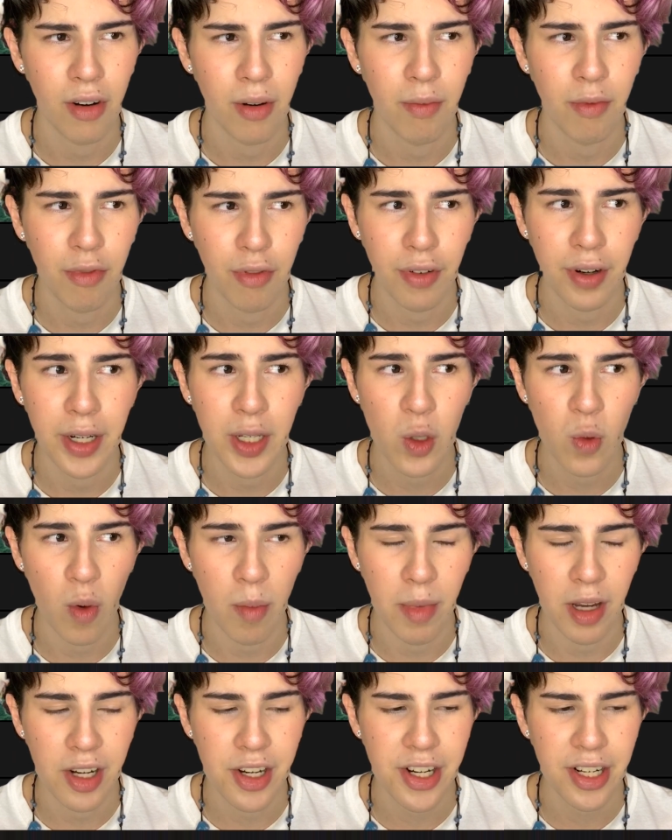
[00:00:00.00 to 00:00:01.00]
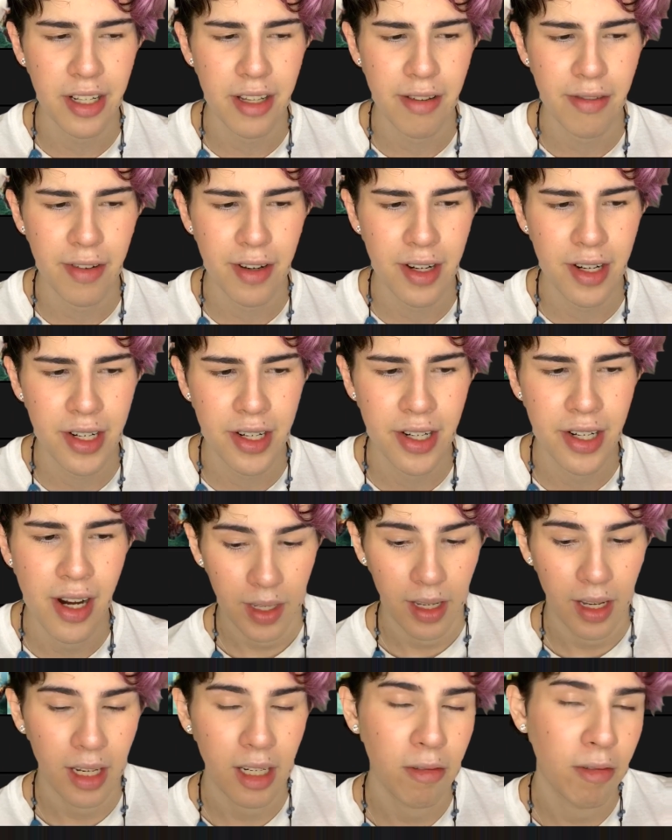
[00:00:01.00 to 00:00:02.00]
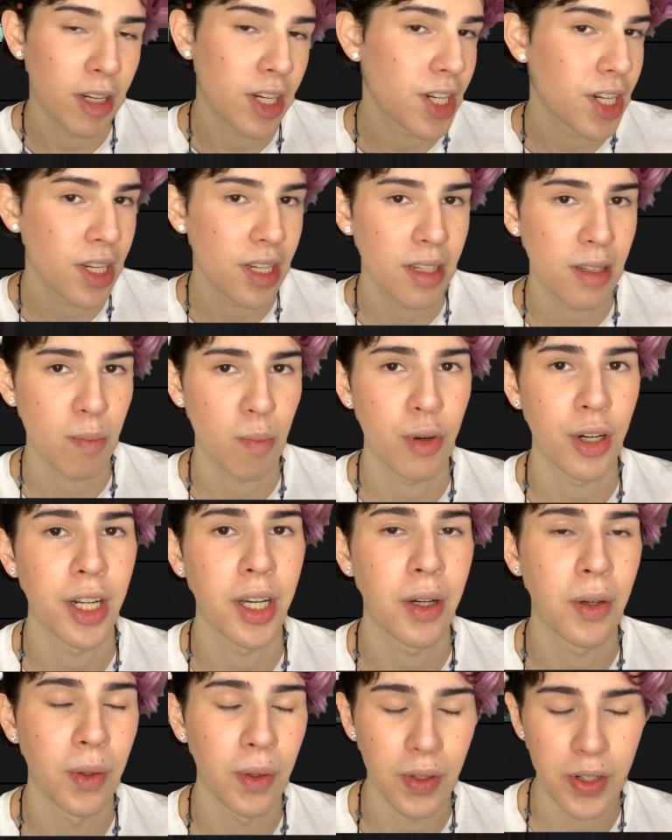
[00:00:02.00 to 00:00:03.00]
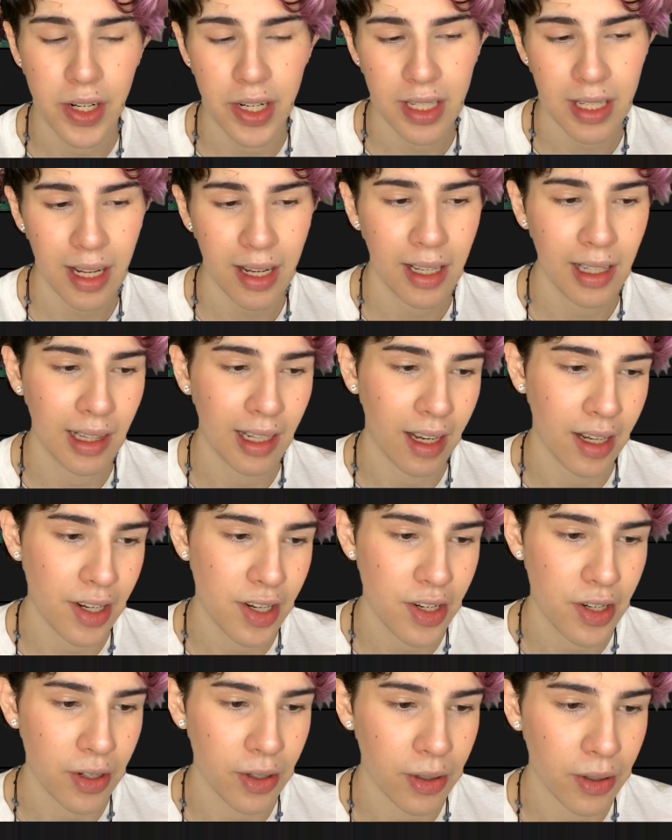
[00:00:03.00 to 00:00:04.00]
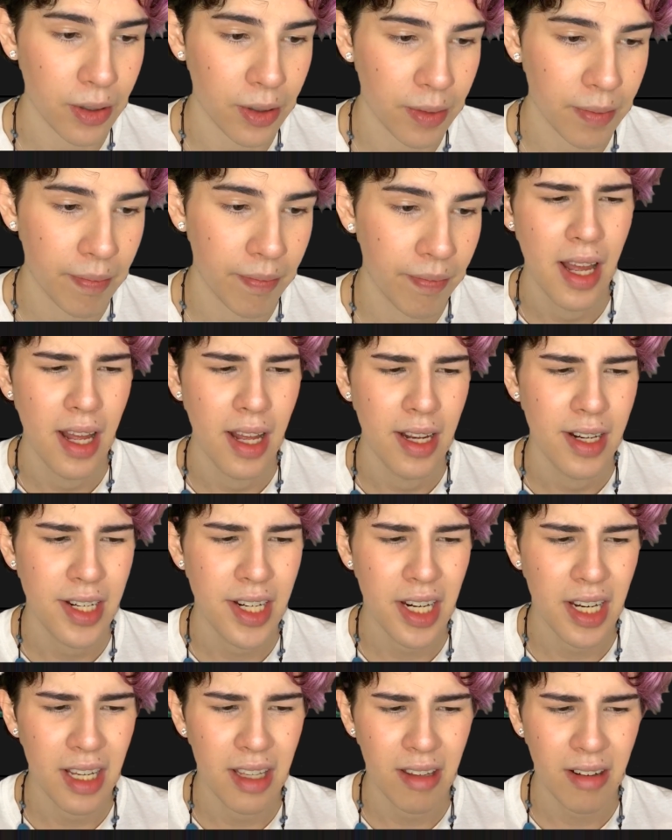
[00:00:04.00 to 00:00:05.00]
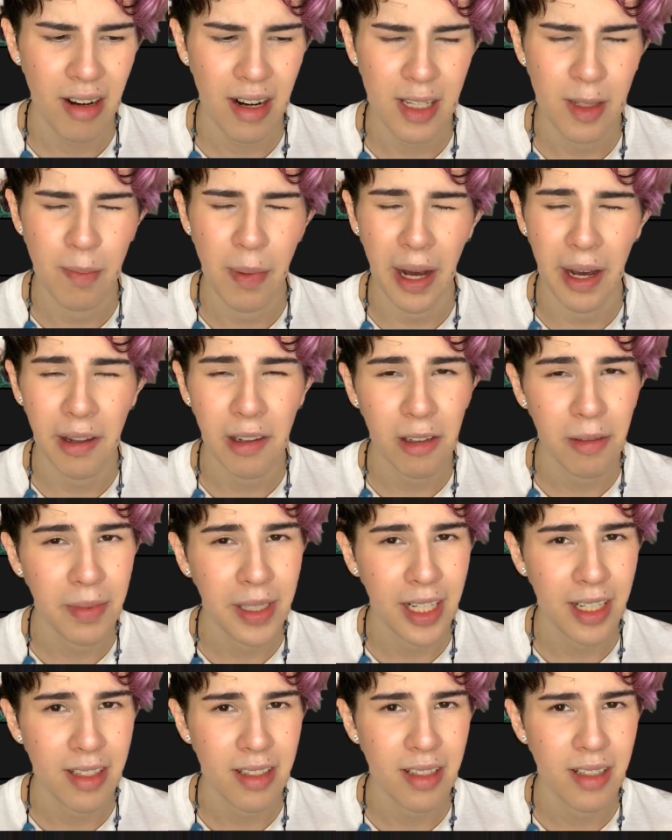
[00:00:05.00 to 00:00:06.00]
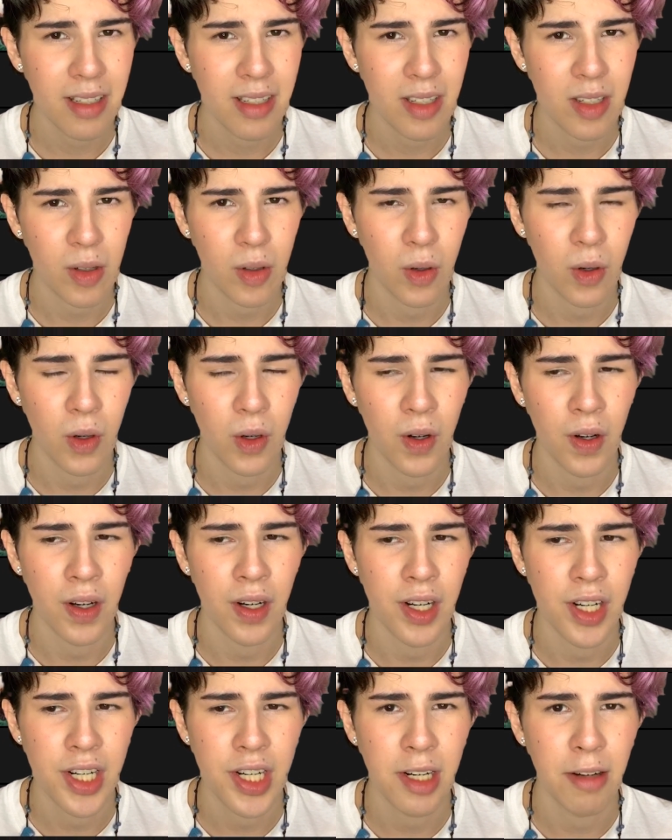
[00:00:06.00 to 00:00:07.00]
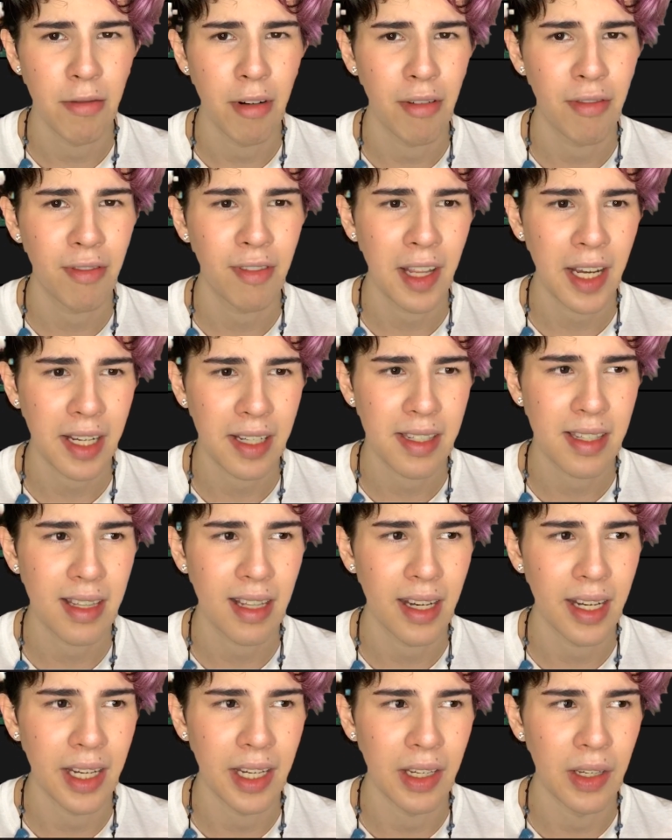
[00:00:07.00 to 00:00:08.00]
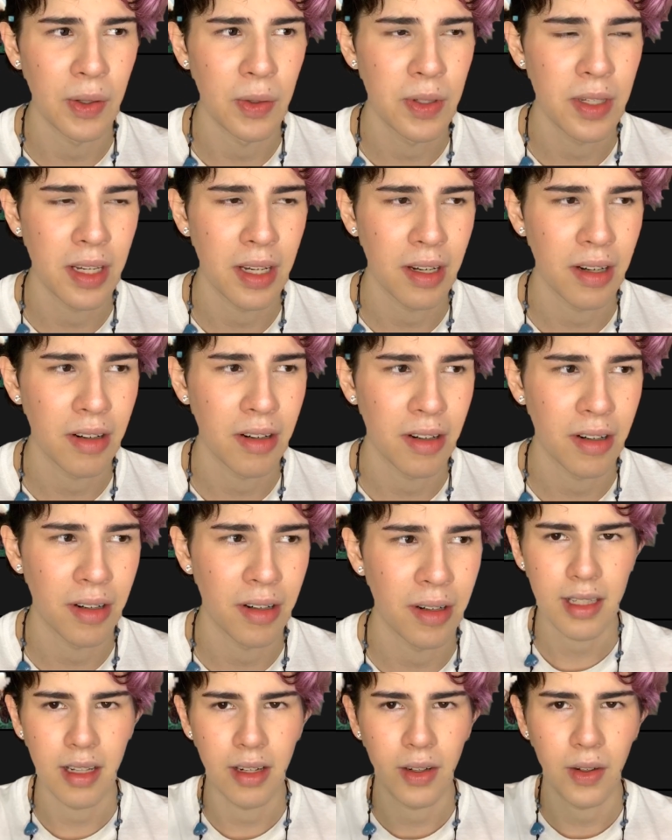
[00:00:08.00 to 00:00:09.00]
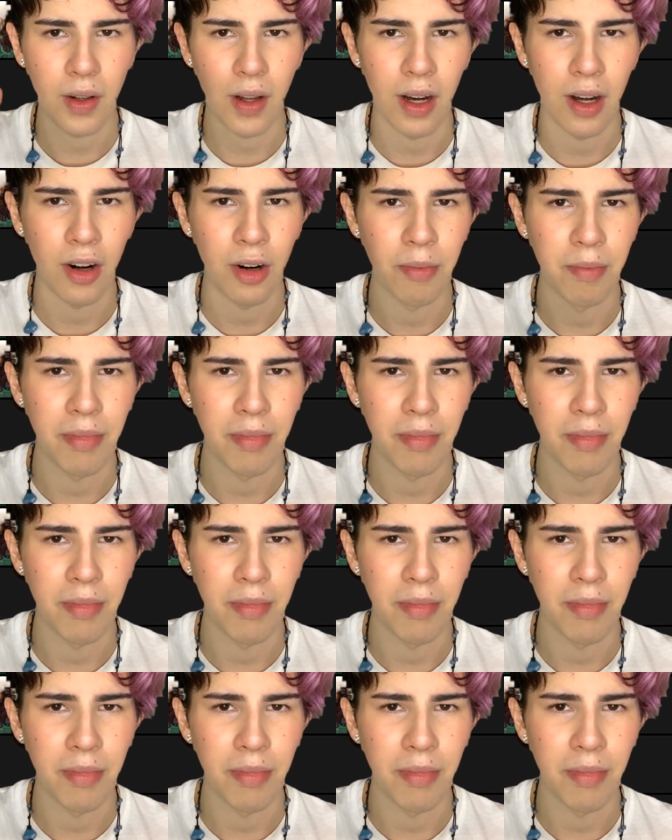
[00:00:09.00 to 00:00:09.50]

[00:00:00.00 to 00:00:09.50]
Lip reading: free swimming jellyfish. Anyway, she's pretty cool. She's like a light show. She either has bioluminescence or she reflects light using her little arm